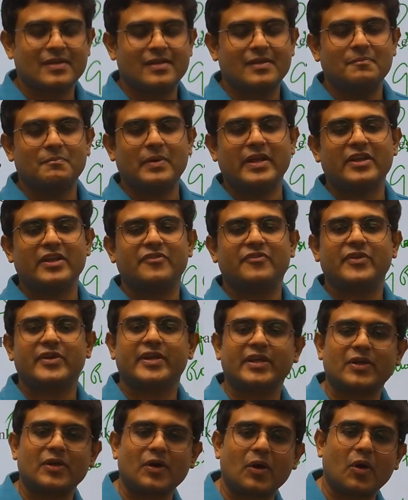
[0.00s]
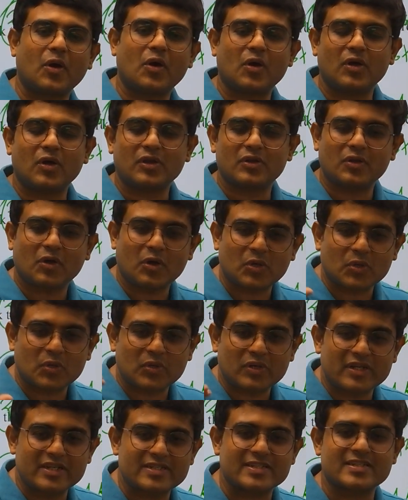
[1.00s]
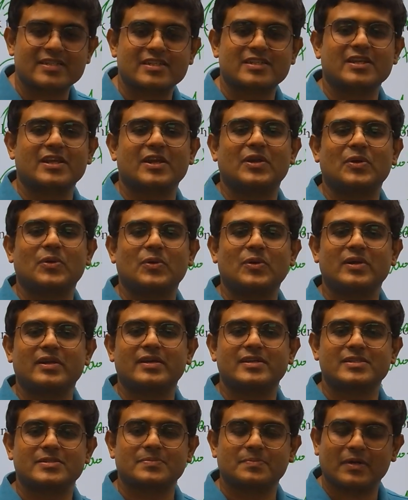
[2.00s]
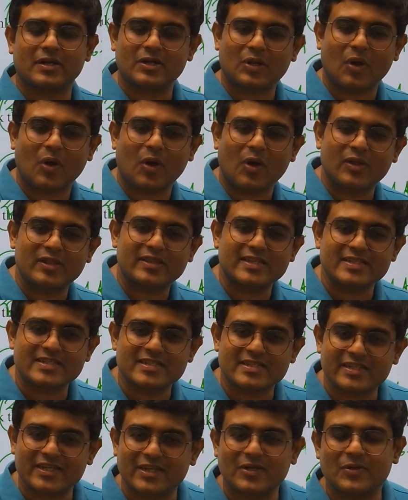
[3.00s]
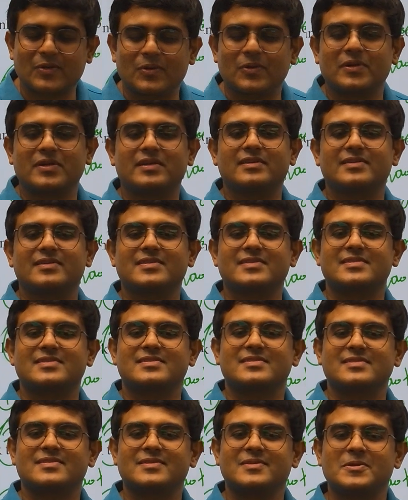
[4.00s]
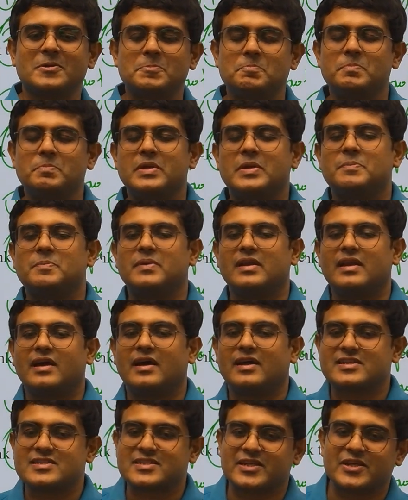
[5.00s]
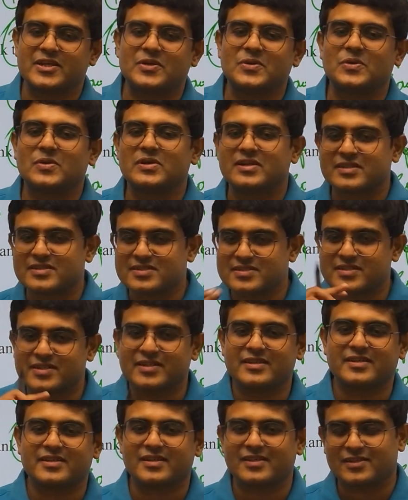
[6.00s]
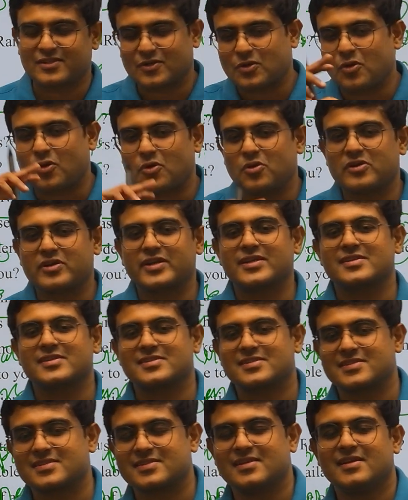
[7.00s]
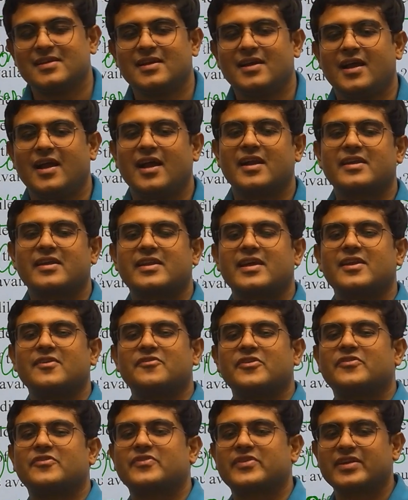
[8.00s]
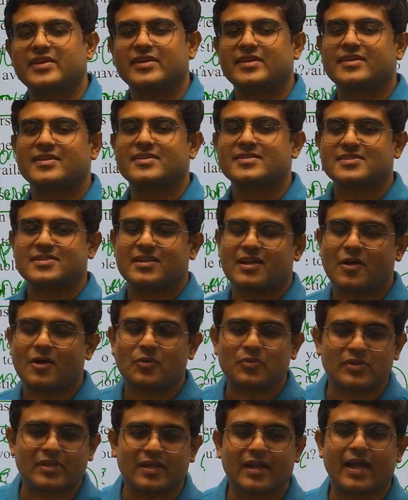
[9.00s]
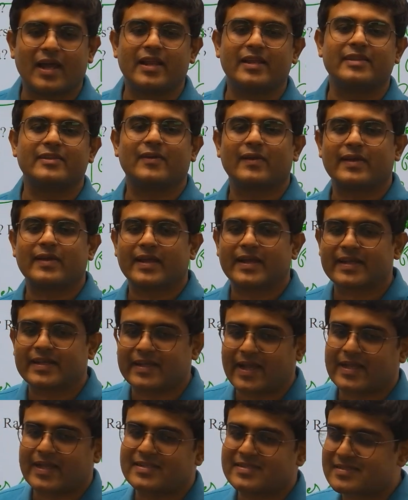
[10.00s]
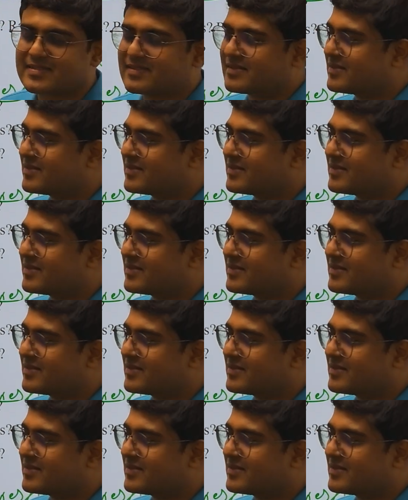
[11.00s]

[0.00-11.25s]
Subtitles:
benefiting all, not only just shareholders but all the stakeholders. People are stakeholders drinking the cold drinks. In 10-15 years down the line, they will get cancer.